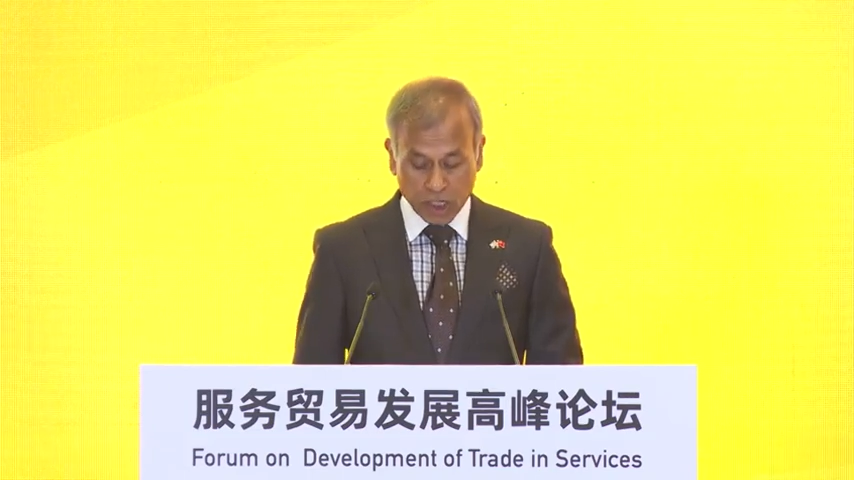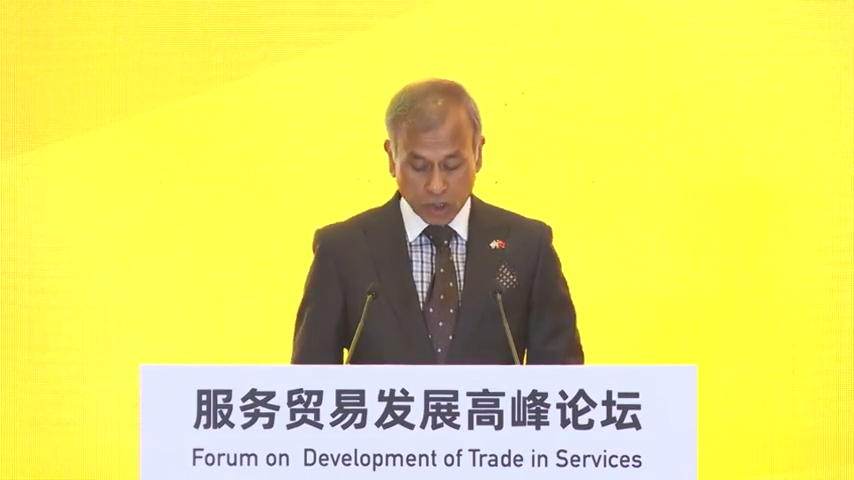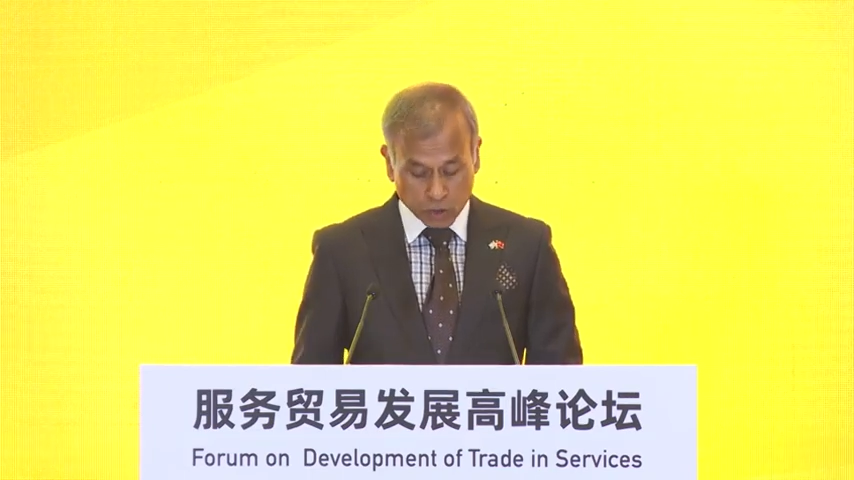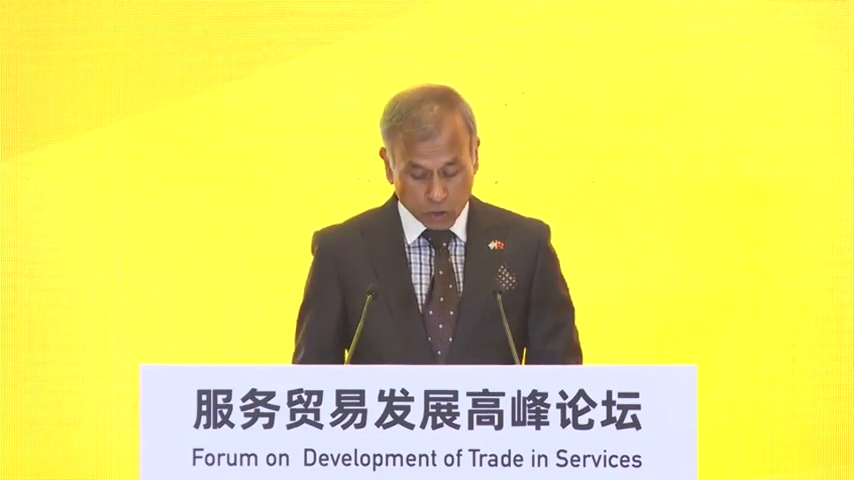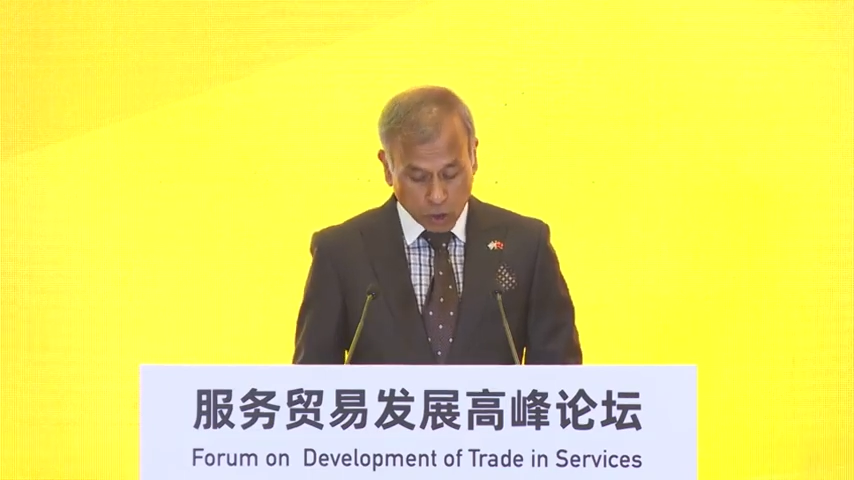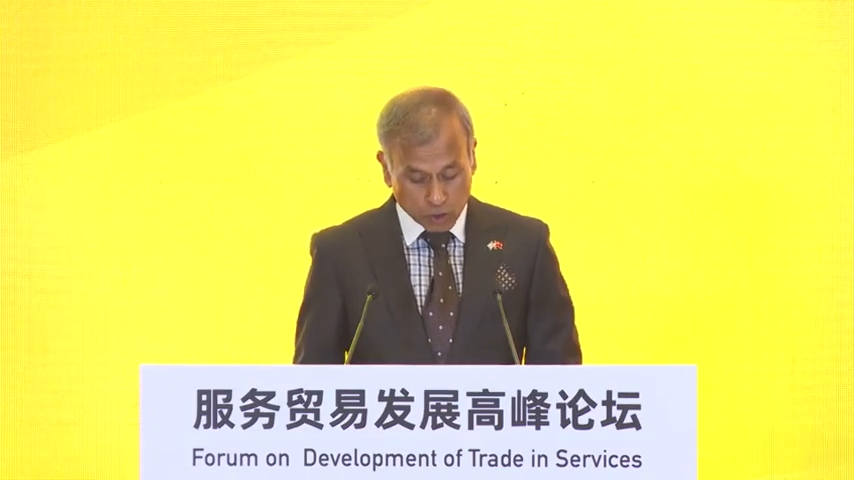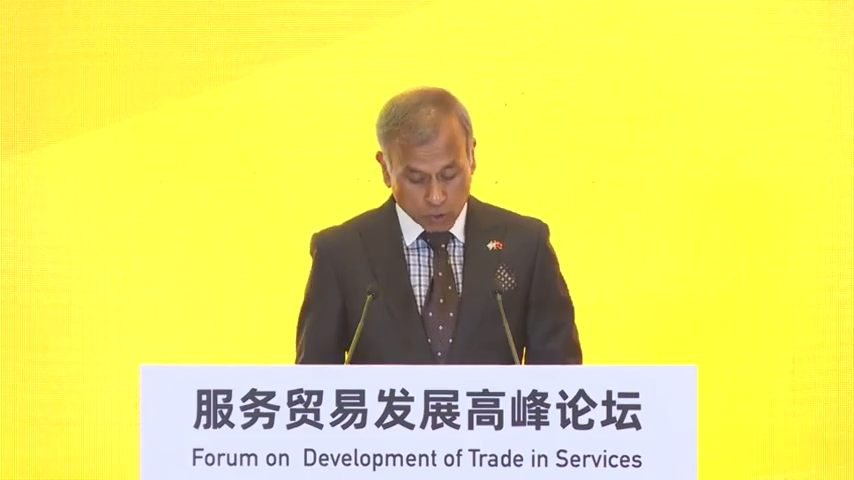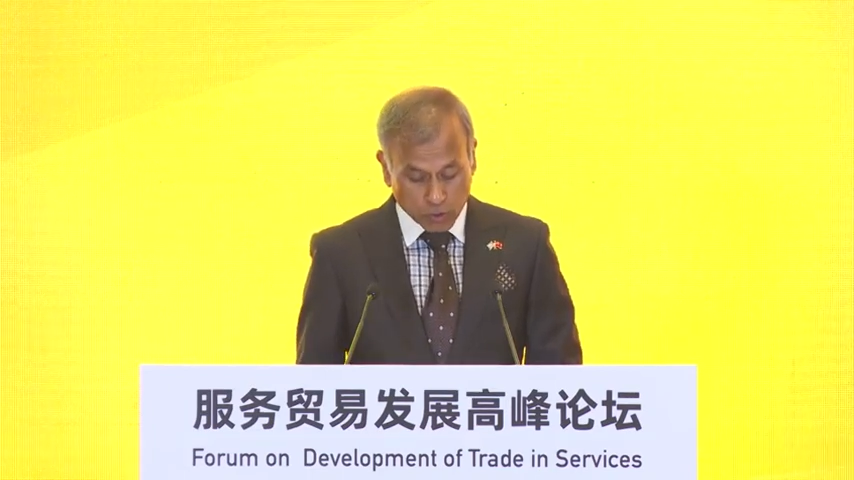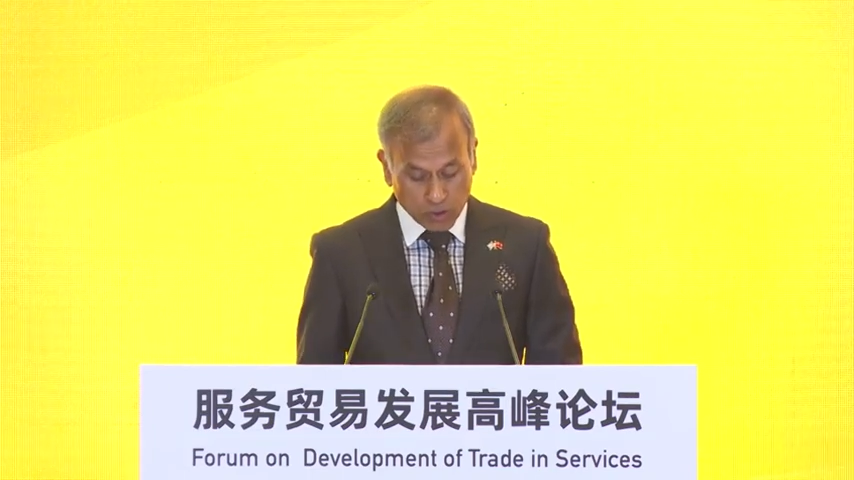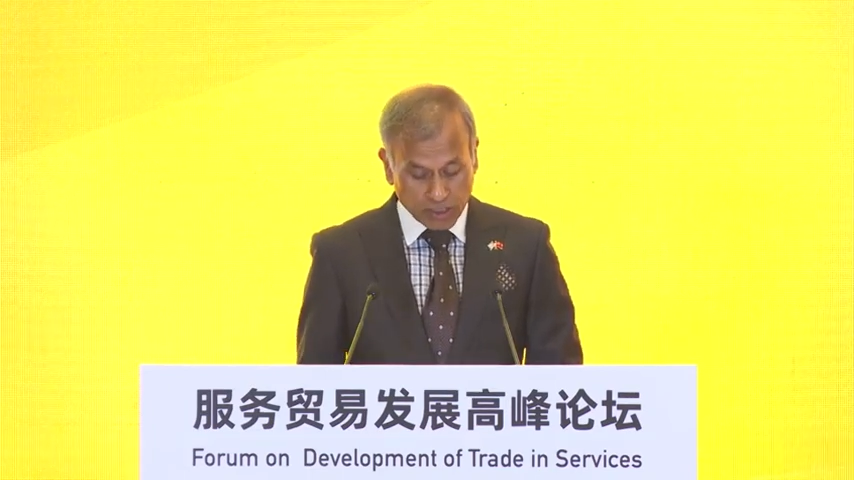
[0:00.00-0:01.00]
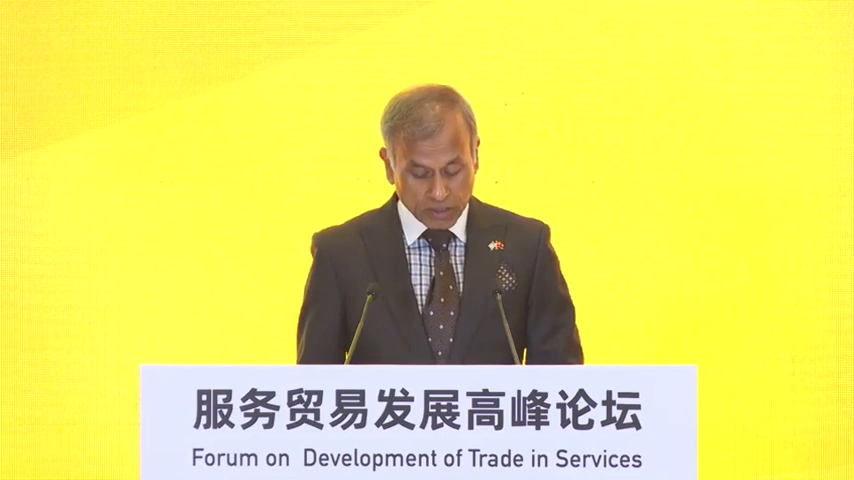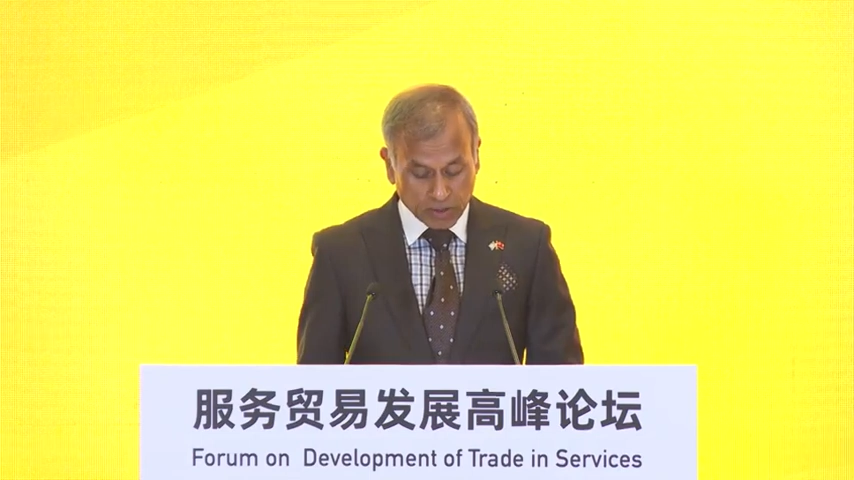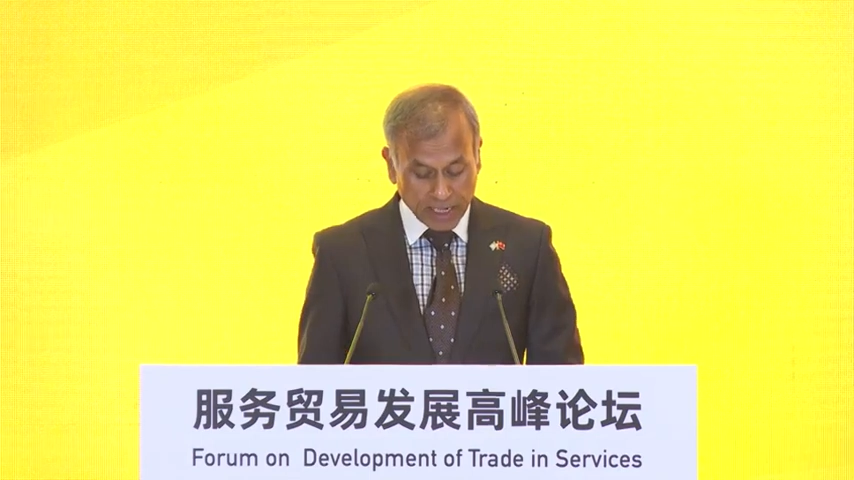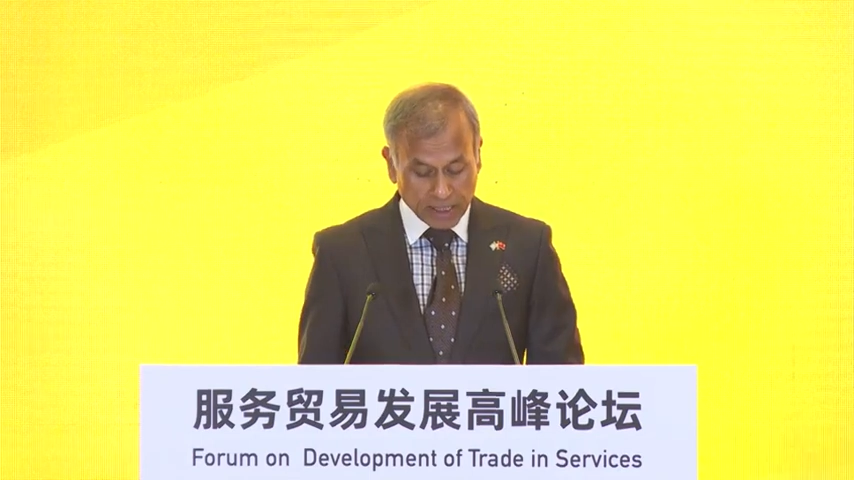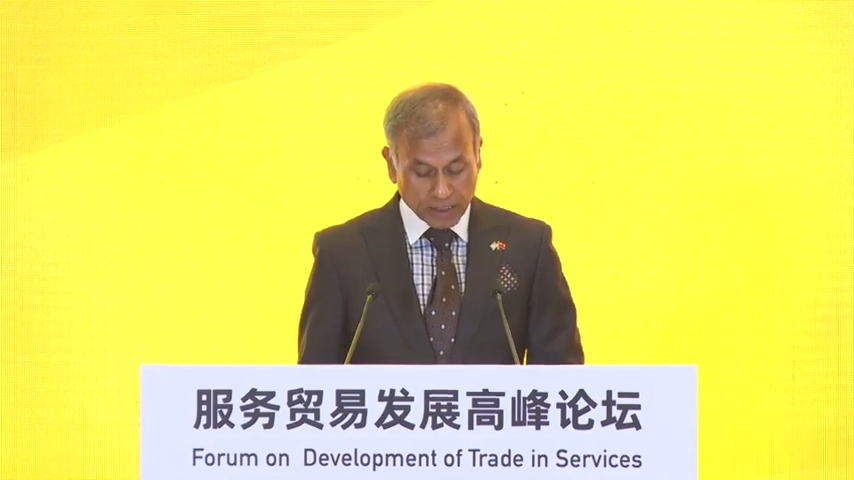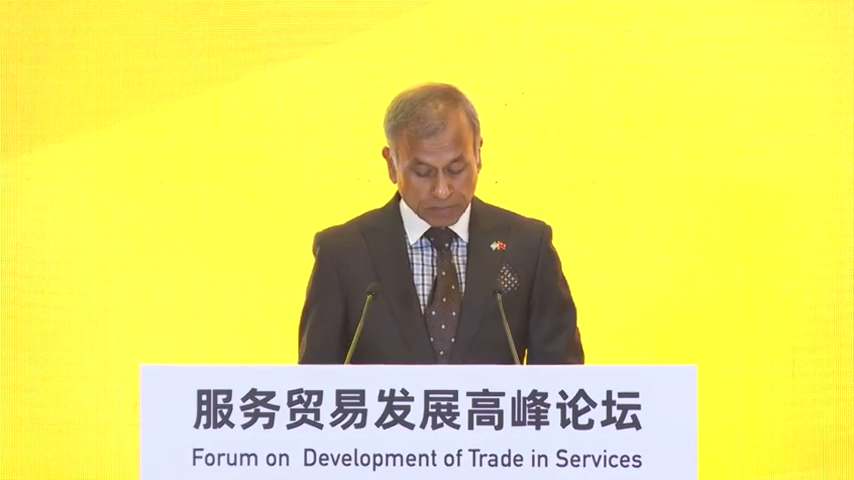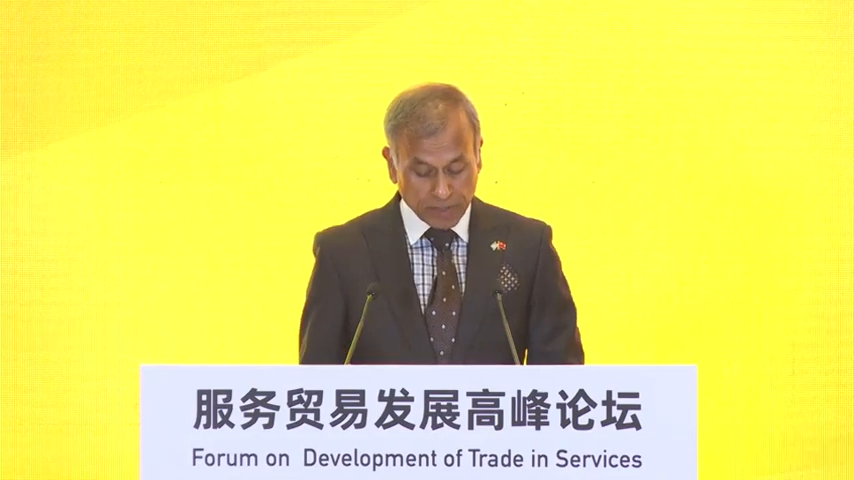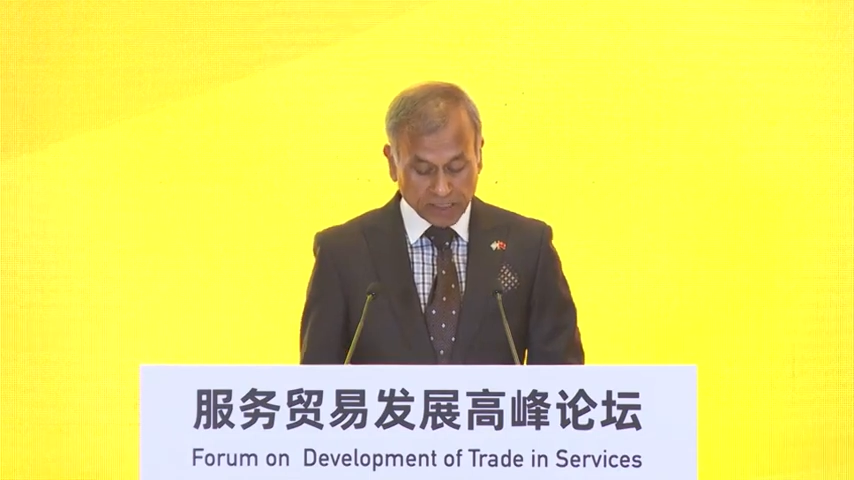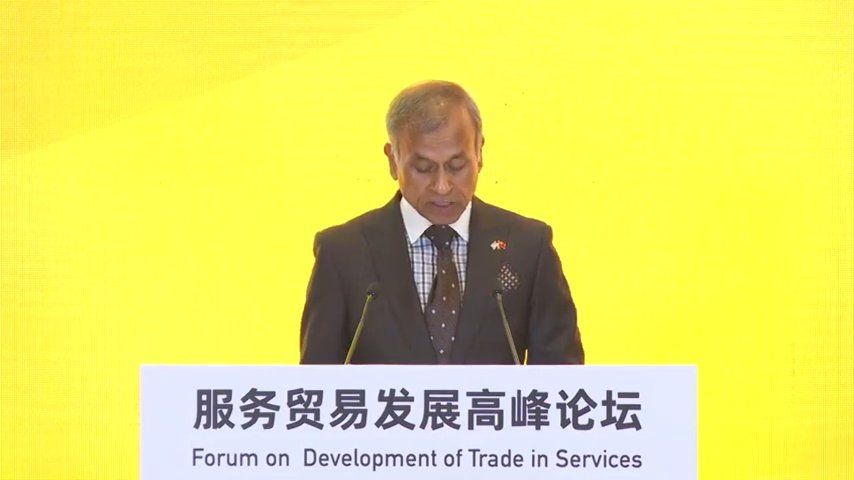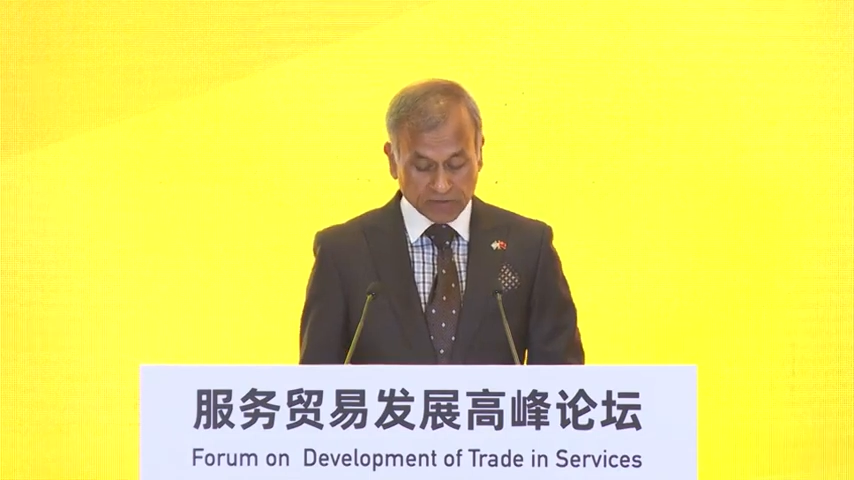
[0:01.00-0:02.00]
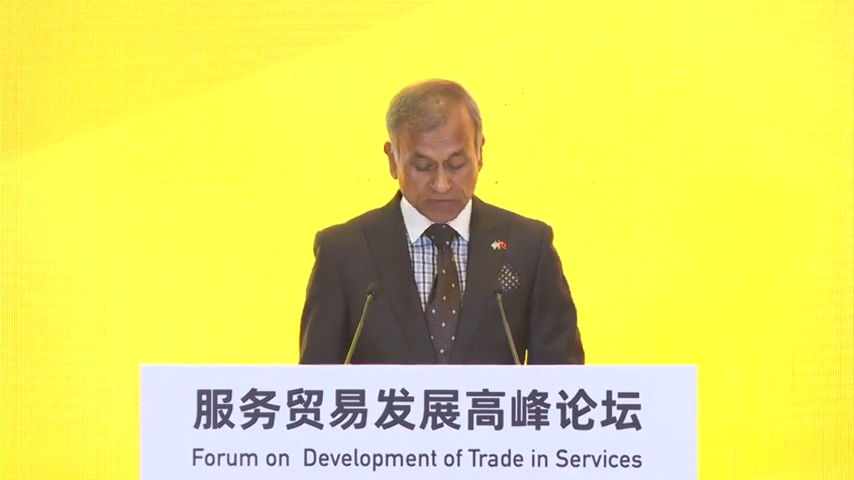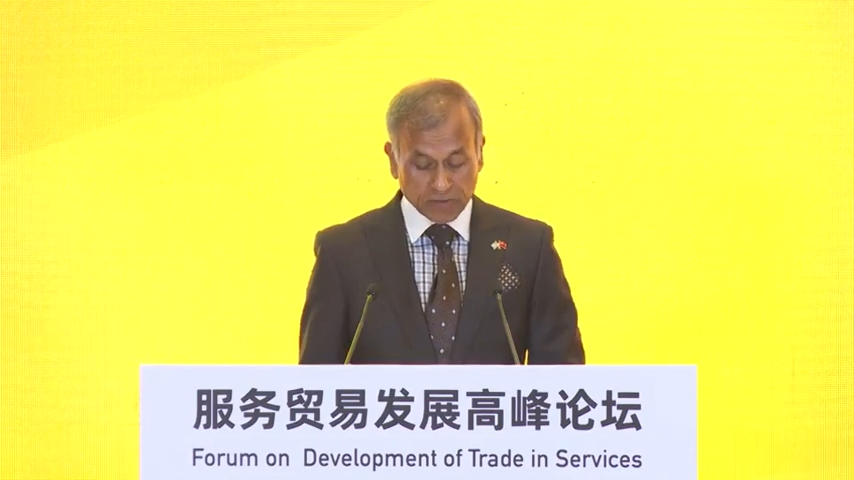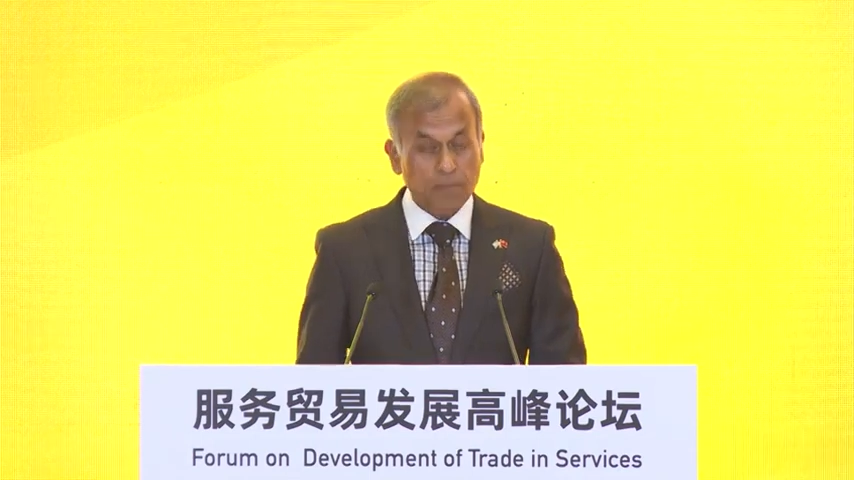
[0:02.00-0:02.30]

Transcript: to not only remain competitive,